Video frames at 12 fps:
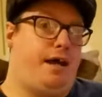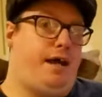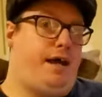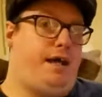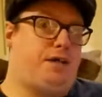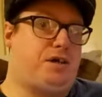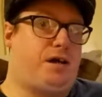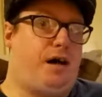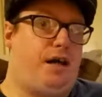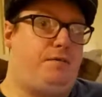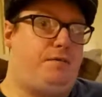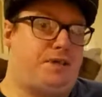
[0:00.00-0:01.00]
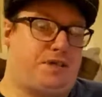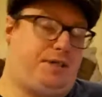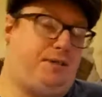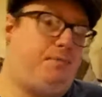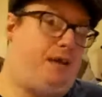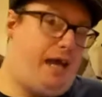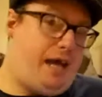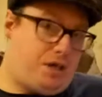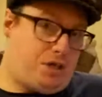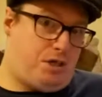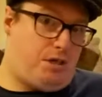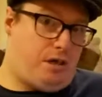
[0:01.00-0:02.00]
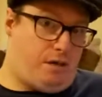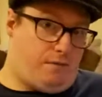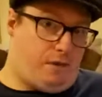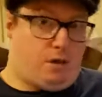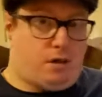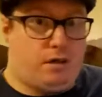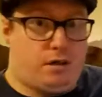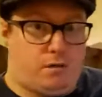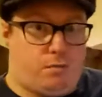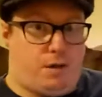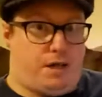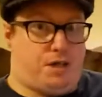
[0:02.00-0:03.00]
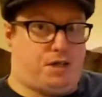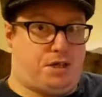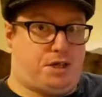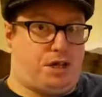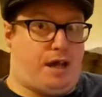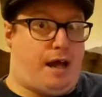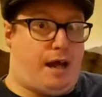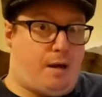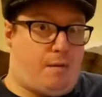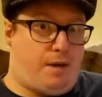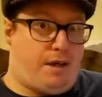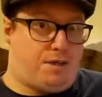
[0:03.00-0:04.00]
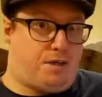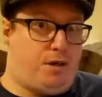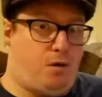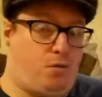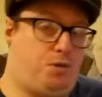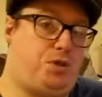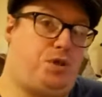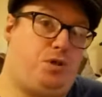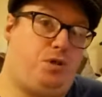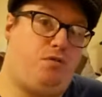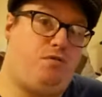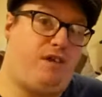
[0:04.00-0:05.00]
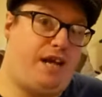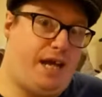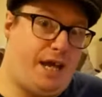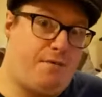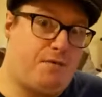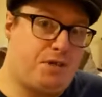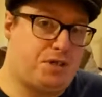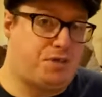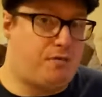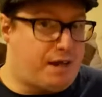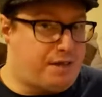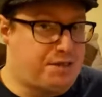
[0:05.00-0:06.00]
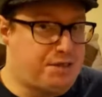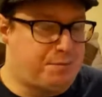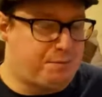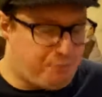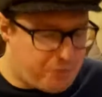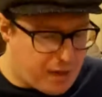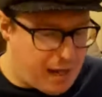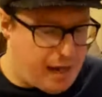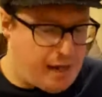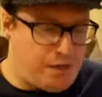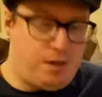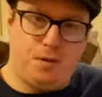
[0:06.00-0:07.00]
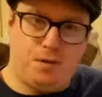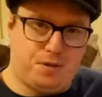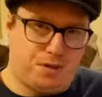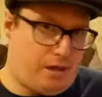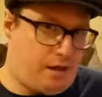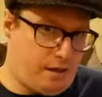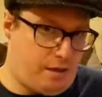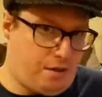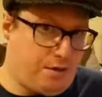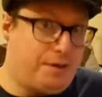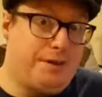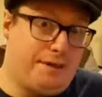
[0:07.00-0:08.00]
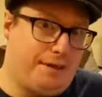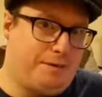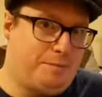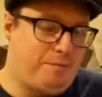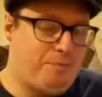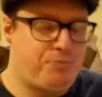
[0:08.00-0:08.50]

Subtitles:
it's kind of a simulation of a hug, which is known to relieve stress. And who doesn't like a good hug?